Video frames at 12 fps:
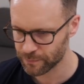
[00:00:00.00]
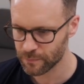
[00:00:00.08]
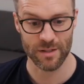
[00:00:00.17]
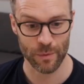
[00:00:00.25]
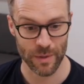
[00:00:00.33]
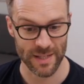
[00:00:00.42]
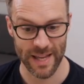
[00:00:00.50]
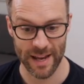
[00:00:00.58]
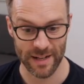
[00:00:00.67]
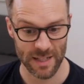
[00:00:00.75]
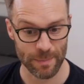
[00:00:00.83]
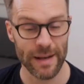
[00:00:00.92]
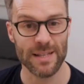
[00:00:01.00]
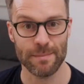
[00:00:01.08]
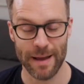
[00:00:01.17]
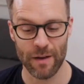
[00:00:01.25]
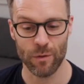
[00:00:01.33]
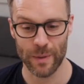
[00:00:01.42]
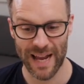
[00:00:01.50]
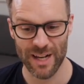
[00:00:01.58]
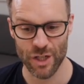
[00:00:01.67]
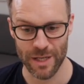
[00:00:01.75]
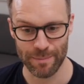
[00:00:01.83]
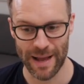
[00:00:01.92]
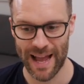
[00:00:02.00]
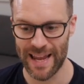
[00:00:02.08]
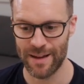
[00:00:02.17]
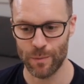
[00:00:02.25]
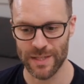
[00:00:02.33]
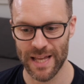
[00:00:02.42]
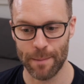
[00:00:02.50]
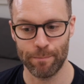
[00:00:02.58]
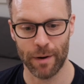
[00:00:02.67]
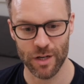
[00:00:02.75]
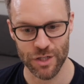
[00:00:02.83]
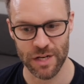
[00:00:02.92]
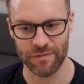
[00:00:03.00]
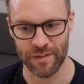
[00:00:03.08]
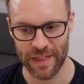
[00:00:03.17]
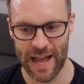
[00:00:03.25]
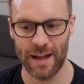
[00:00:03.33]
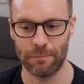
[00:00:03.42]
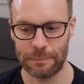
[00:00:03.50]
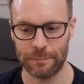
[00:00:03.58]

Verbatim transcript: so we set an expense amount that we actually pay, we set a budget for that,